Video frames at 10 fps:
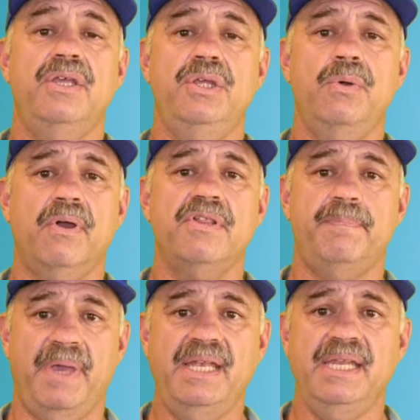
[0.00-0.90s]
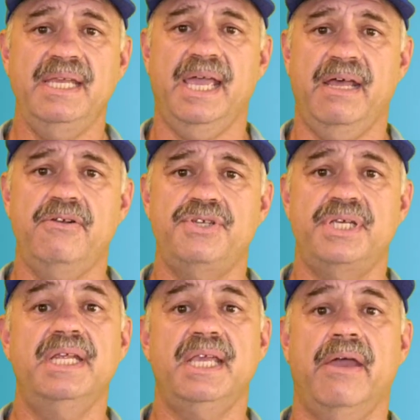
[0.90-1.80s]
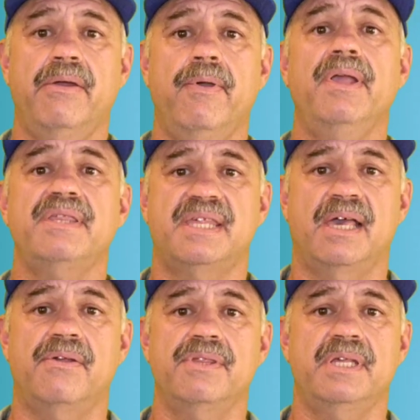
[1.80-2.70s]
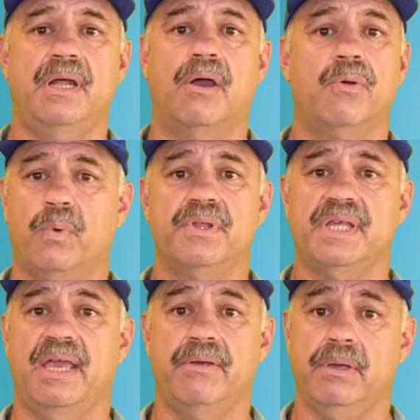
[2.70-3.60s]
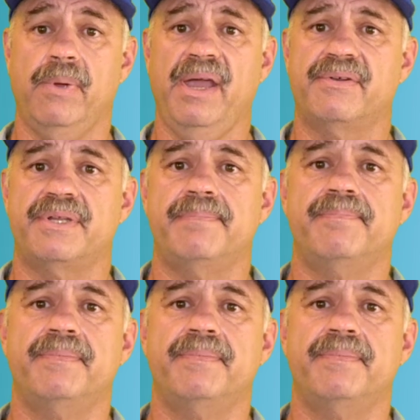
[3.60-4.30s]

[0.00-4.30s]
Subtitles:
you are spending energy to carry around cells that aren't worth carrying around.